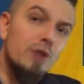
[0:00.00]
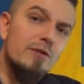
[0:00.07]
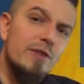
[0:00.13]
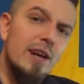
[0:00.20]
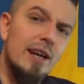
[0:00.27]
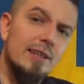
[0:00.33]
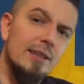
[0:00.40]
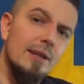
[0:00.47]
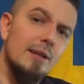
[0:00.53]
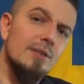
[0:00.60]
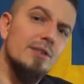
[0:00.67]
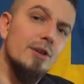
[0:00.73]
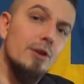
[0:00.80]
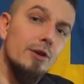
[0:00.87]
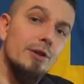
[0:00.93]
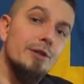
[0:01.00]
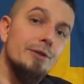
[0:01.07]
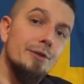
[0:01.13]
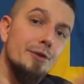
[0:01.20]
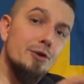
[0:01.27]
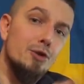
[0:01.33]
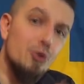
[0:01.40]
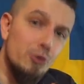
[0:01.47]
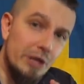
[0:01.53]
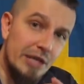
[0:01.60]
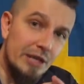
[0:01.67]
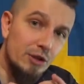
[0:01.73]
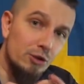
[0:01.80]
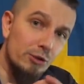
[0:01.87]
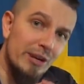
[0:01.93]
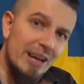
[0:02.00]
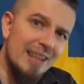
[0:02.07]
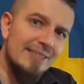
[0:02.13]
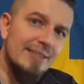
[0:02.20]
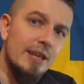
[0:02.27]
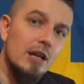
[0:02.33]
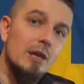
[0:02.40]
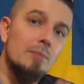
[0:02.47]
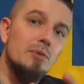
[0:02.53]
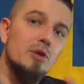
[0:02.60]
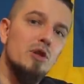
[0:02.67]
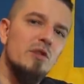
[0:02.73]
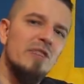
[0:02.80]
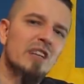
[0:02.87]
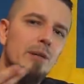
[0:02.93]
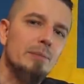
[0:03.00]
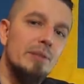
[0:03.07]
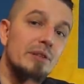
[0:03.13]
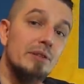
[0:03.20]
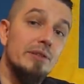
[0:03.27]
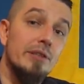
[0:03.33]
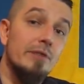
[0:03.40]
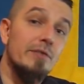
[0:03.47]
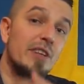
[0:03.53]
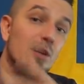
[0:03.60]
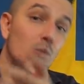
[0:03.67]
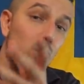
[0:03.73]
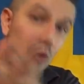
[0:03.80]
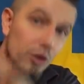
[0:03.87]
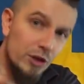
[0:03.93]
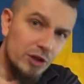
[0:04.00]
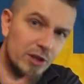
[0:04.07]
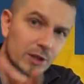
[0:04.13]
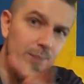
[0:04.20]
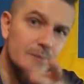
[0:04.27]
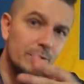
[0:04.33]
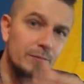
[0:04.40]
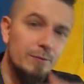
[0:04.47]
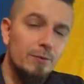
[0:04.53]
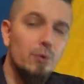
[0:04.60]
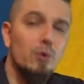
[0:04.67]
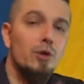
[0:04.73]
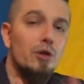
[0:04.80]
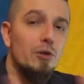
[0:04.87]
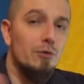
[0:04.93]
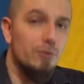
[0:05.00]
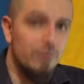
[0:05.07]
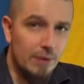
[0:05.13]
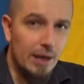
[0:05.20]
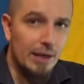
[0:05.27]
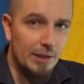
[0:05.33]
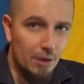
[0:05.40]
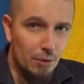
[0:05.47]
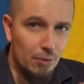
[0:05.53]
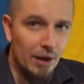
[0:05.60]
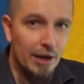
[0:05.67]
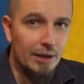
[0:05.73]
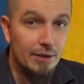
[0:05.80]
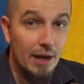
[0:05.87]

the fact that it's harder to treat, so it has time to develop into something worse before you find the right